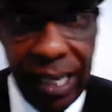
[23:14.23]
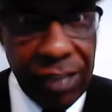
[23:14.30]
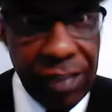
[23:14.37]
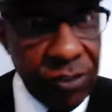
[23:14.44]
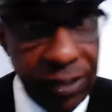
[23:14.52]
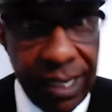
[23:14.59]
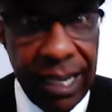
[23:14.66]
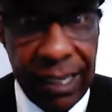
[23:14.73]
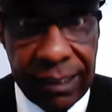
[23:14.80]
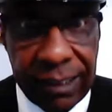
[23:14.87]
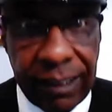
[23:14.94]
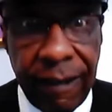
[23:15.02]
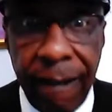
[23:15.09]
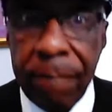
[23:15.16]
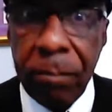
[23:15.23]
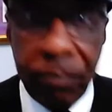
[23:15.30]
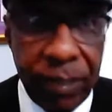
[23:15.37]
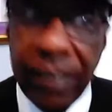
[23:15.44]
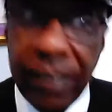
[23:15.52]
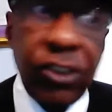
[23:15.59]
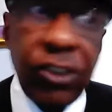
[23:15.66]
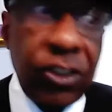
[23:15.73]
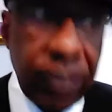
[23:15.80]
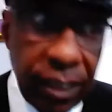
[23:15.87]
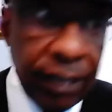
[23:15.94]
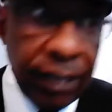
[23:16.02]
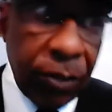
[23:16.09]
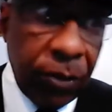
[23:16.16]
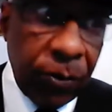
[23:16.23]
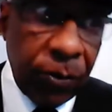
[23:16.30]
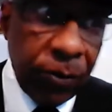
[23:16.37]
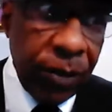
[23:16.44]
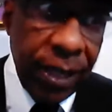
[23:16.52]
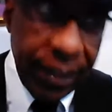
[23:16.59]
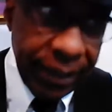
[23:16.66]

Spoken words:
patronizing Ben's Chili Bowl.